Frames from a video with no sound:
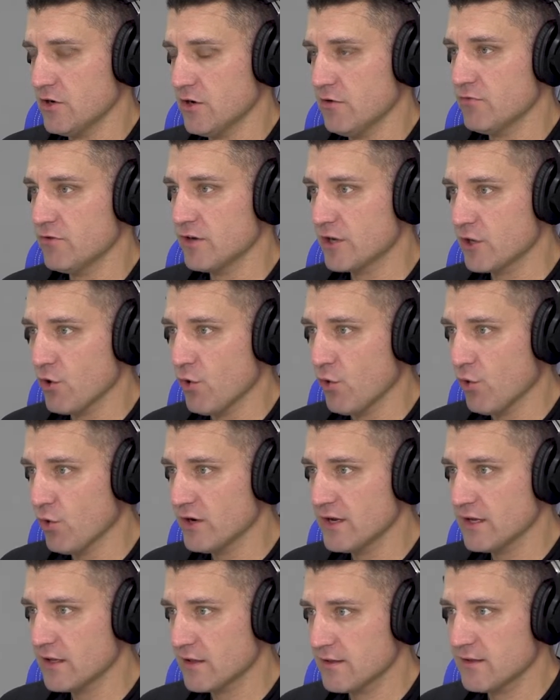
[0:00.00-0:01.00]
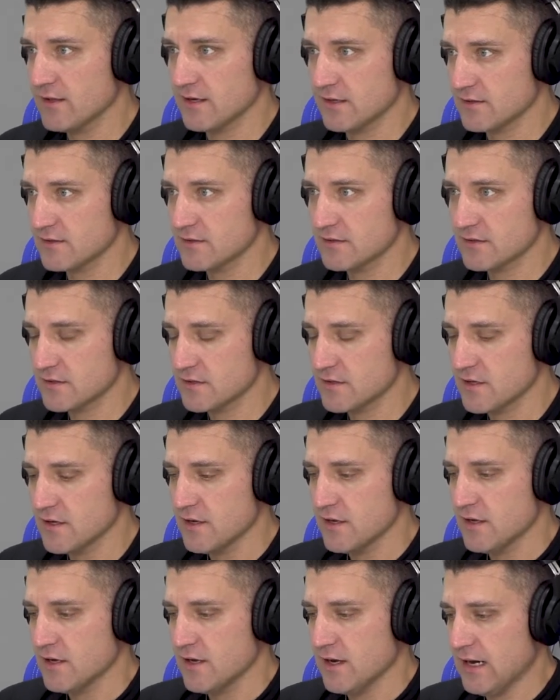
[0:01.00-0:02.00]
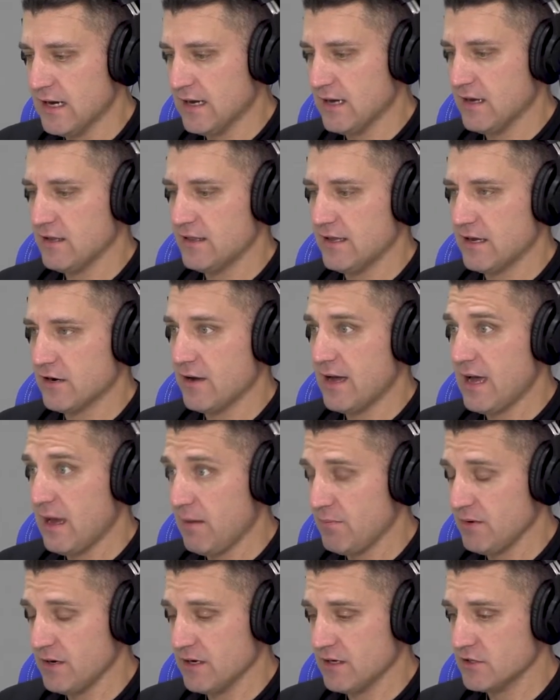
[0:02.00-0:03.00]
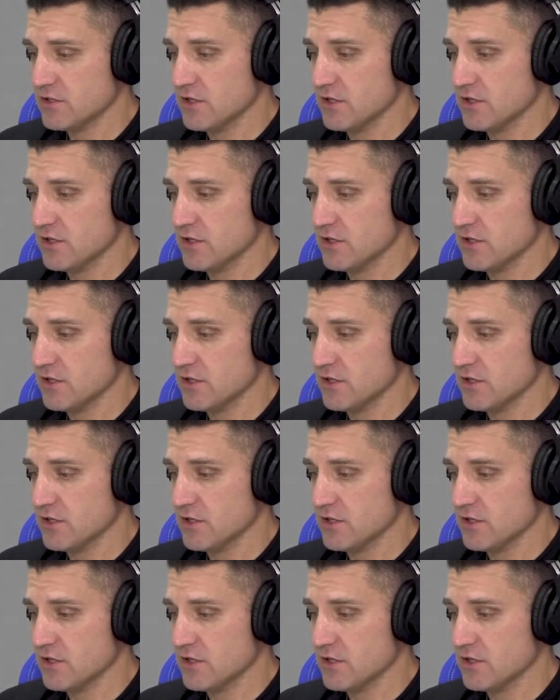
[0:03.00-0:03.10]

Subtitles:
recording things that are happening.